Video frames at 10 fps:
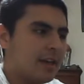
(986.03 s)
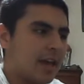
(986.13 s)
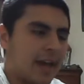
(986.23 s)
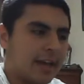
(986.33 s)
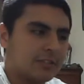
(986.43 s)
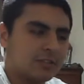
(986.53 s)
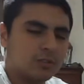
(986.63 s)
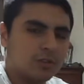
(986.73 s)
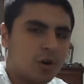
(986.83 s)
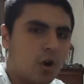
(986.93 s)
as
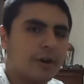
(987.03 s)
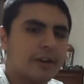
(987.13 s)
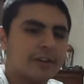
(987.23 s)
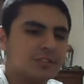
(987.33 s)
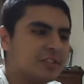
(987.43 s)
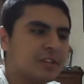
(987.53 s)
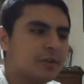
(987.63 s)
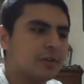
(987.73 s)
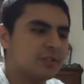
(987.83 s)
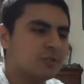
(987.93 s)
RA just did
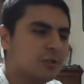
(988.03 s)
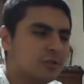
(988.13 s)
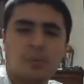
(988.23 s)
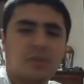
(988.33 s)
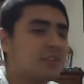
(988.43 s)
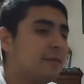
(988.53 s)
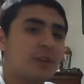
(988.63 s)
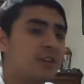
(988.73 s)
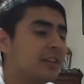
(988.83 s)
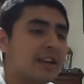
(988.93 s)
on that song.
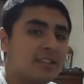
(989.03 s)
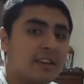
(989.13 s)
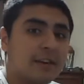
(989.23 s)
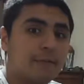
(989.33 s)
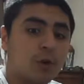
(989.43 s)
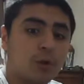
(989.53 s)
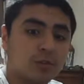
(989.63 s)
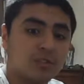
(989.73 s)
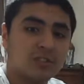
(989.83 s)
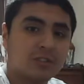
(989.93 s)
Specifically, that second
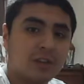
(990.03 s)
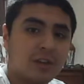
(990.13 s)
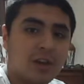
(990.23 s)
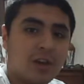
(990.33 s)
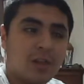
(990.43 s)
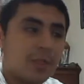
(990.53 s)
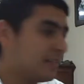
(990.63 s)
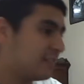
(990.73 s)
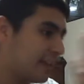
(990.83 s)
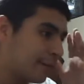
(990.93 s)
verse.
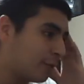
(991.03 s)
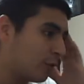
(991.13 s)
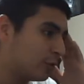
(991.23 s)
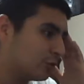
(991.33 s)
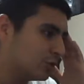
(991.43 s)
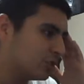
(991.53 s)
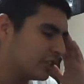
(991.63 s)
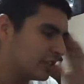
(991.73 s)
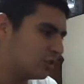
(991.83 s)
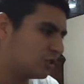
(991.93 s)
That second verse was
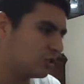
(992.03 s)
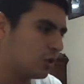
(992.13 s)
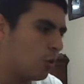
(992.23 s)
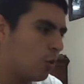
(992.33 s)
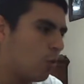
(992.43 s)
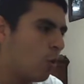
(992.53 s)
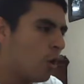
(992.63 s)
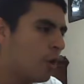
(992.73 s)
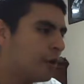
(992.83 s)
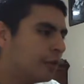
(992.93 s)
like so
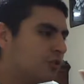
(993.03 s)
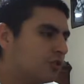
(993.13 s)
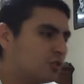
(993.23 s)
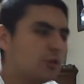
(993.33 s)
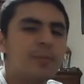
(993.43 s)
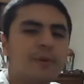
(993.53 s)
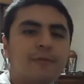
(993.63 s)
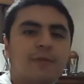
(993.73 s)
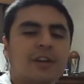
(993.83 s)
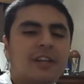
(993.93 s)
stupid
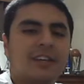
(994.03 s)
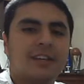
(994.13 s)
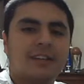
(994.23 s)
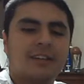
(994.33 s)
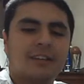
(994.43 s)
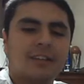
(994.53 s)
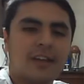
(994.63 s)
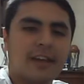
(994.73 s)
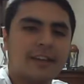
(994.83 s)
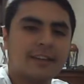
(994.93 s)
funny.
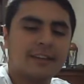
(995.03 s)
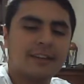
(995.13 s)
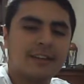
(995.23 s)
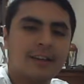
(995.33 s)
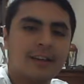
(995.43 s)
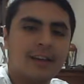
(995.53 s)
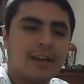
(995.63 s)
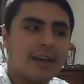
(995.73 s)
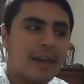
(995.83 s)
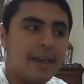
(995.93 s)
Like,
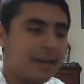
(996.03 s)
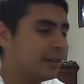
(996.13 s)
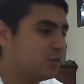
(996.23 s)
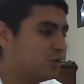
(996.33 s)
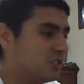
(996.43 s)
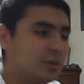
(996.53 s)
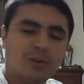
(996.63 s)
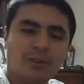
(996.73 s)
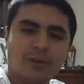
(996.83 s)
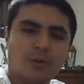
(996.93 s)
and it was still
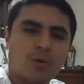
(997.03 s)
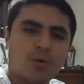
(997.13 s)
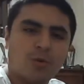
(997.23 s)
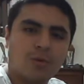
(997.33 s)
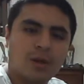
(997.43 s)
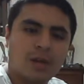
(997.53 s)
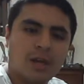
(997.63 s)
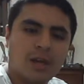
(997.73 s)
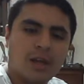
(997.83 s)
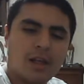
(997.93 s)
lyrical.
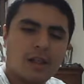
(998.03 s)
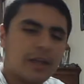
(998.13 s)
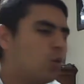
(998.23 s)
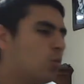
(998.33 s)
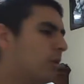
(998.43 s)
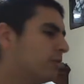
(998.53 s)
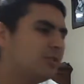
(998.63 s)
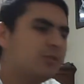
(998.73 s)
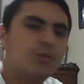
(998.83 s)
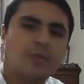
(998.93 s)
Like, who else
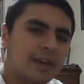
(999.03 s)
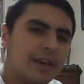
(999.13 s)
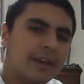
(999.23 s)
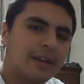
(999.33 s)
is doing that?